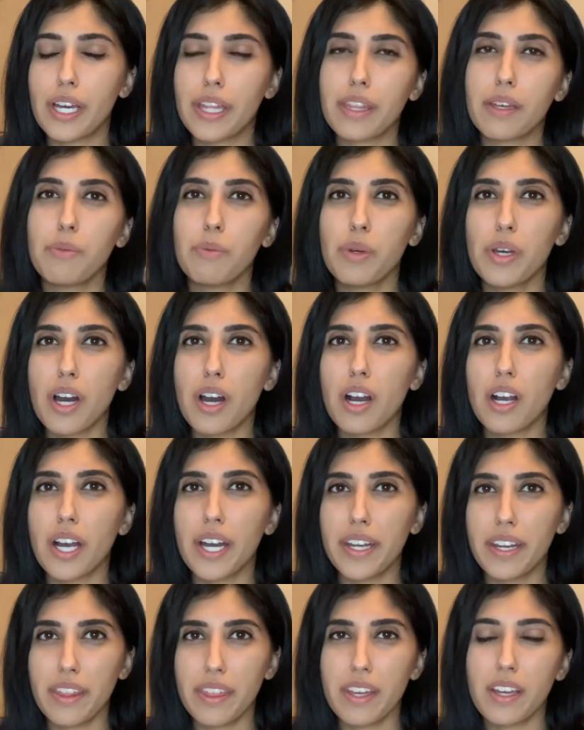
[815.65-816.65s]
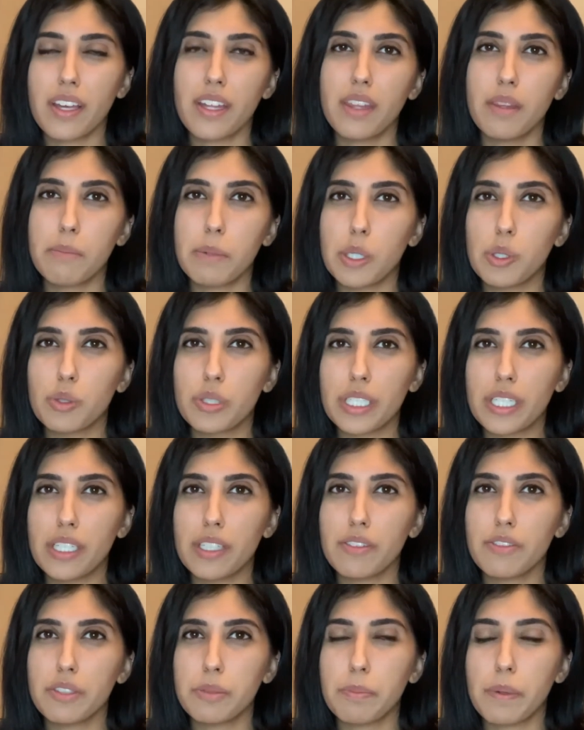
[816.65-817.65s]
I think we are kind of thinking the
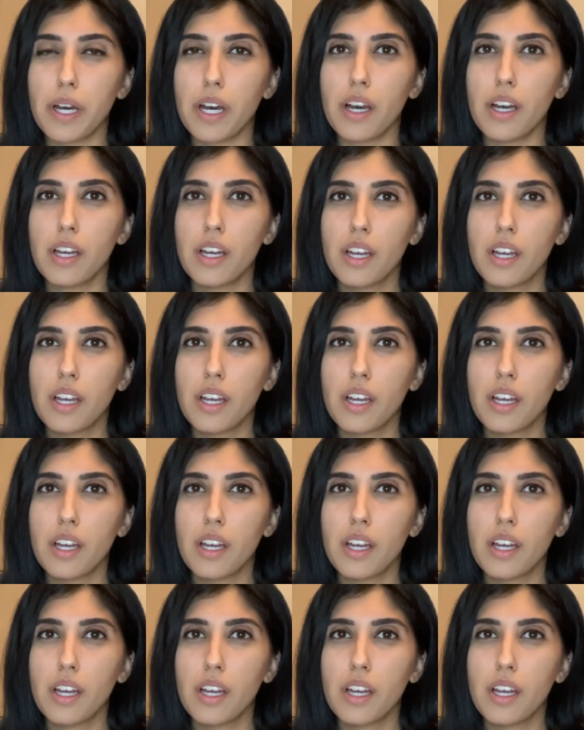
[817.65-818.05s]
Maldives, but